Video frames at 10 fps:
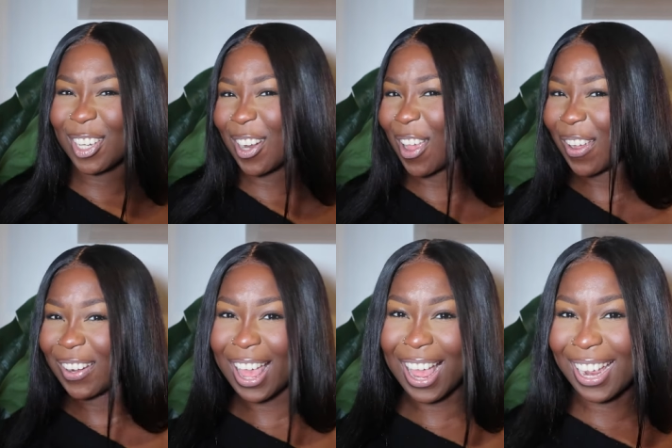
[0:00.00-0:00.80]
you know,
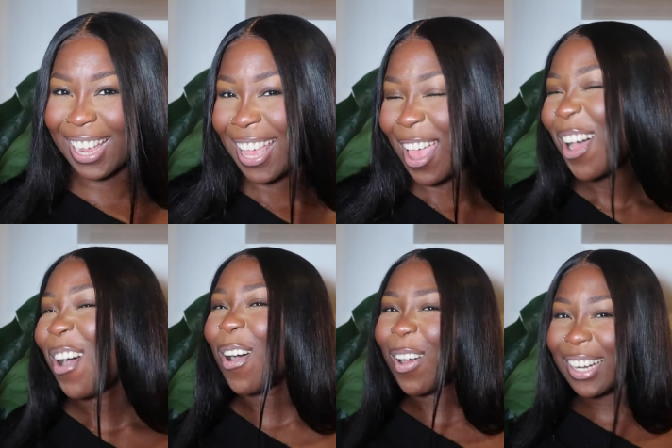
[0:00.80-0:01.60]
like,
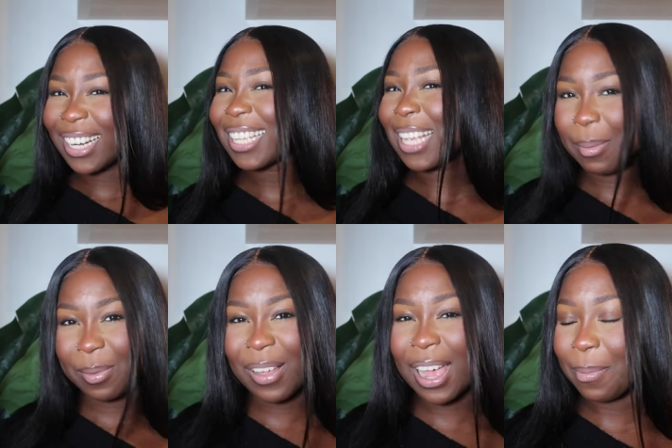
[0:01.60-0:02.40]
holiday type
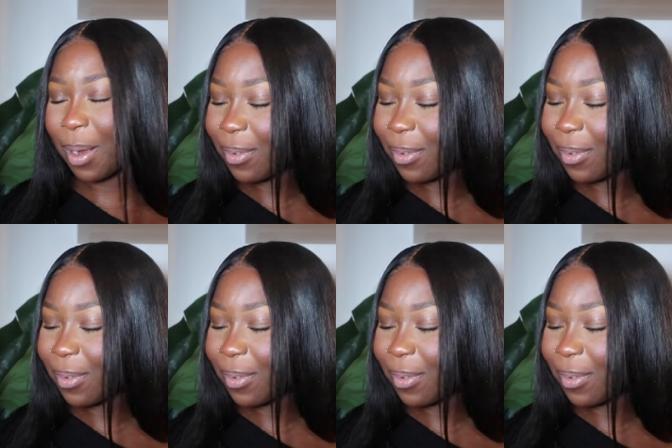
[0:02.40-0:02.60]
of vibe.